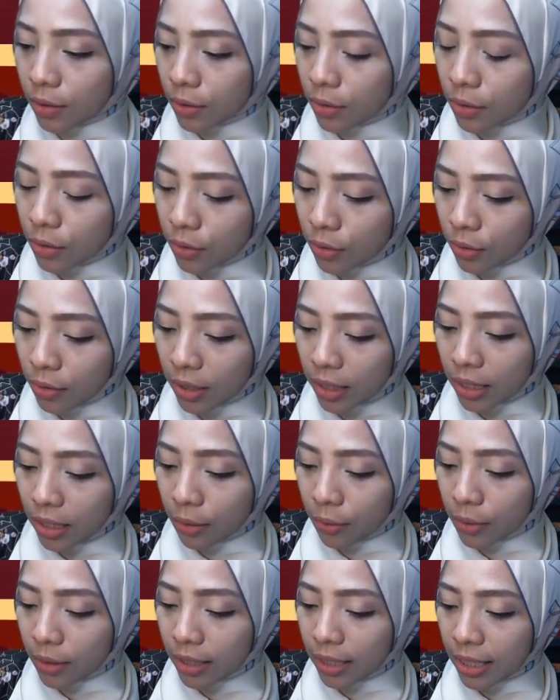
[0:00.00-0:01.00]
So in
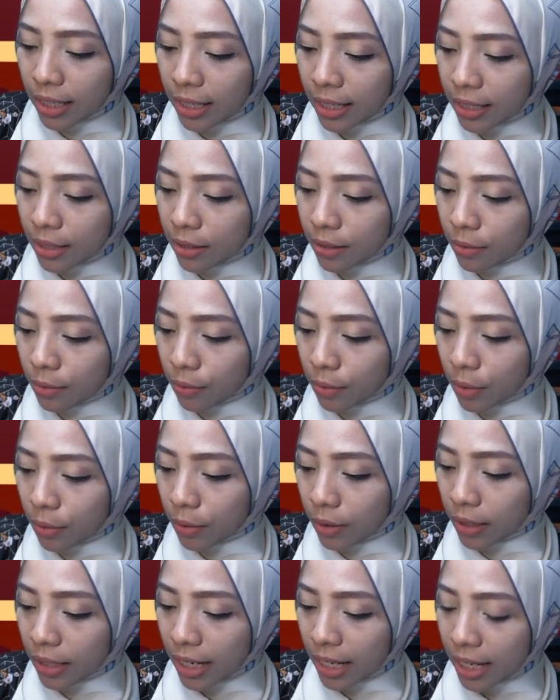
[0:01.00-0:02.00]
our case,
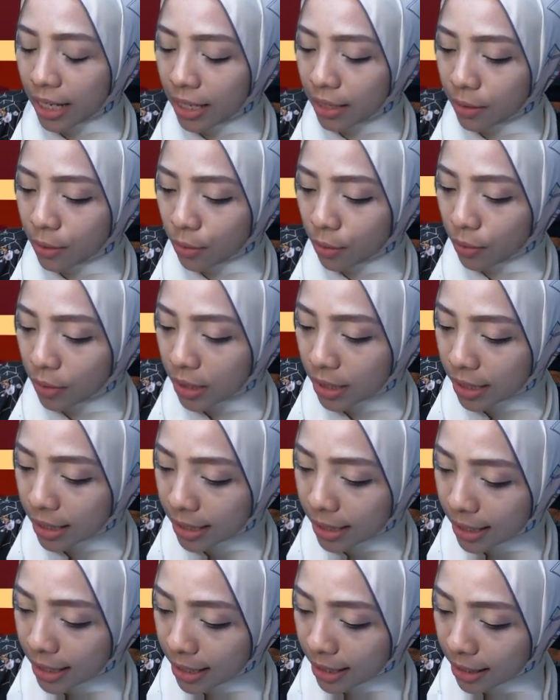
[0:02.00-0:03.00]
we want x, so we
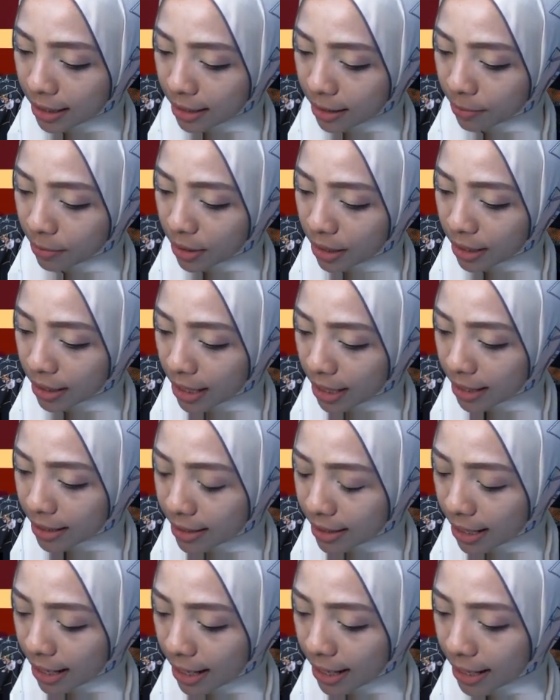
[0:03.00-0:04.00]
just let it be
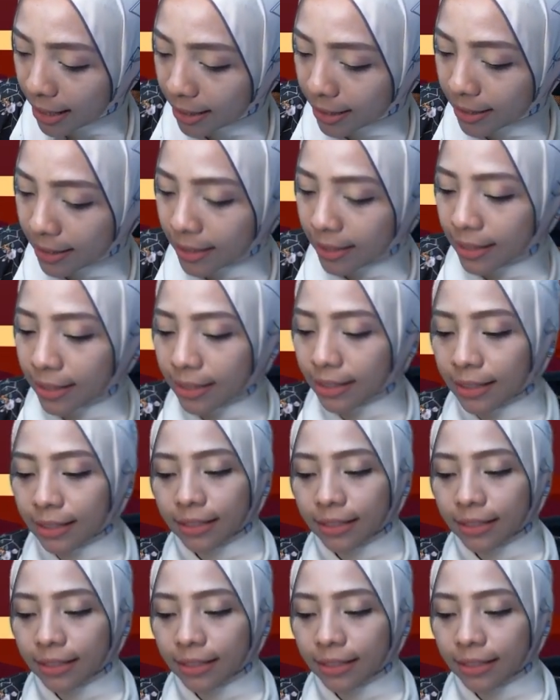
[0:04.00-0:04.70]
as x.